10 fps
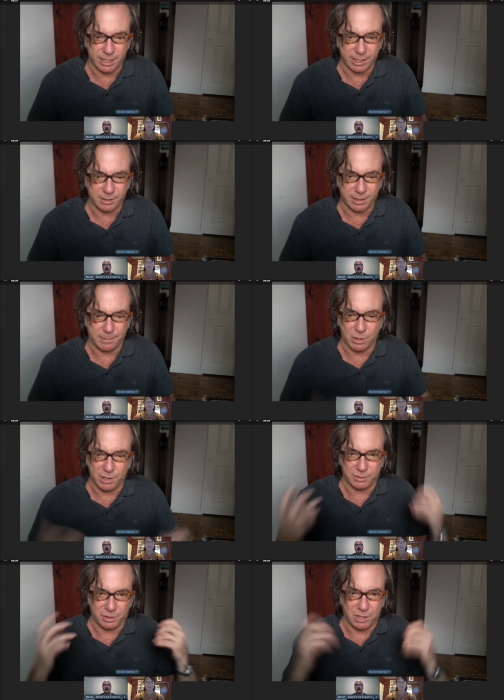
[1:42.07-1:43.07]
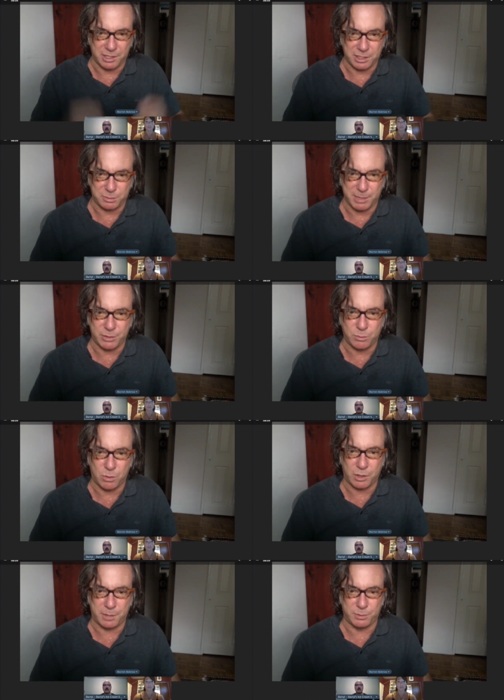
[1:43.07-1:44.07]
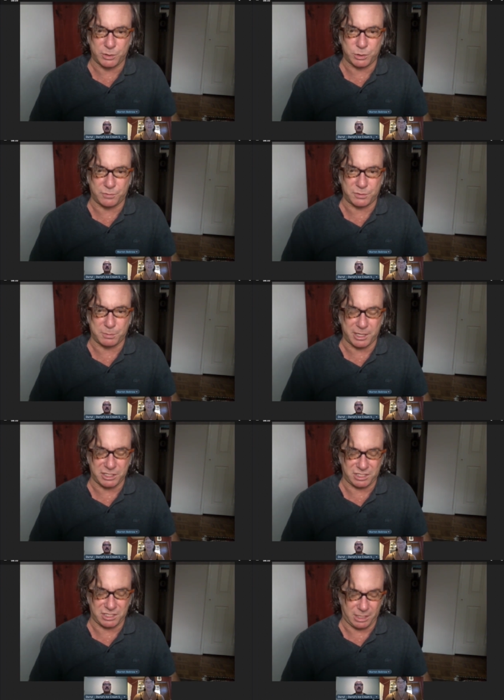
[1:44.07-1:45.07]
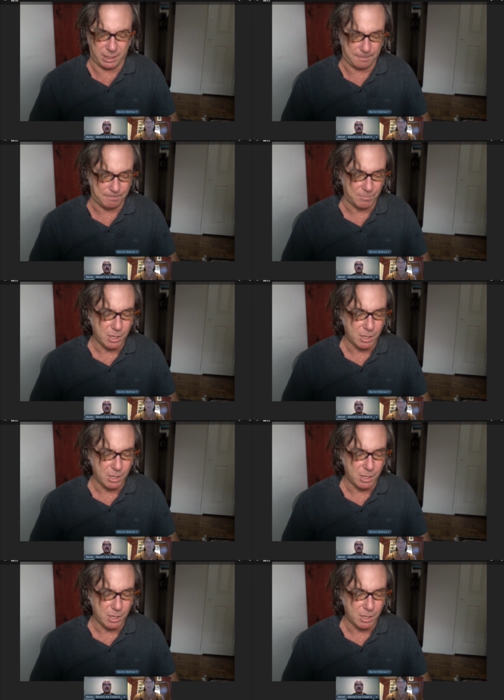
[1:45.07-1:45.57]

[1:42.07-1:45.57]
and I'm the luckiest man in the world that preserves my seeing.